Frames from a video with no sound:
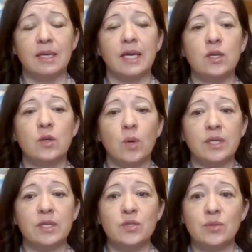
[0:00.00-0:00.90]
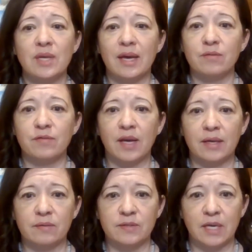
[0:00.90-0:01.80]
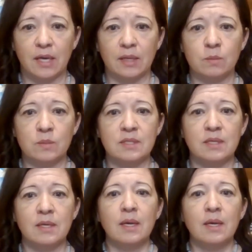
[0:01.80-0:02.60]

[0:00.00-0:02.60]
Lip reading: And you want to do that 5 times.